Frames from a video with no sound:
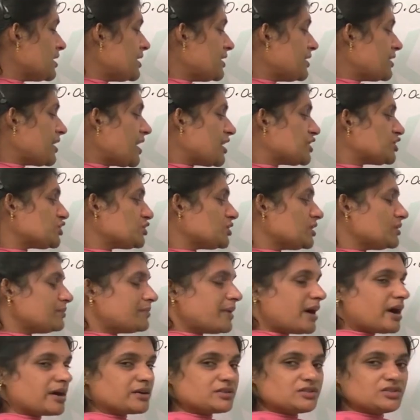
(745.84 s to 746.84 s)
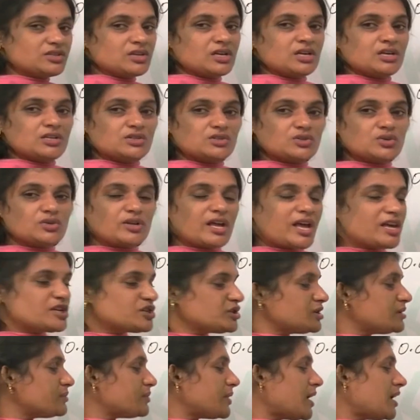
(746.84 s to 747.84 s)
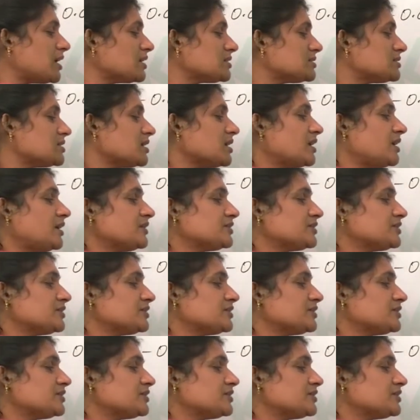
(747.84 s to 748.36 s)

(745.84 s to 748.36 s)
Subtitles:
National parks. So national parks,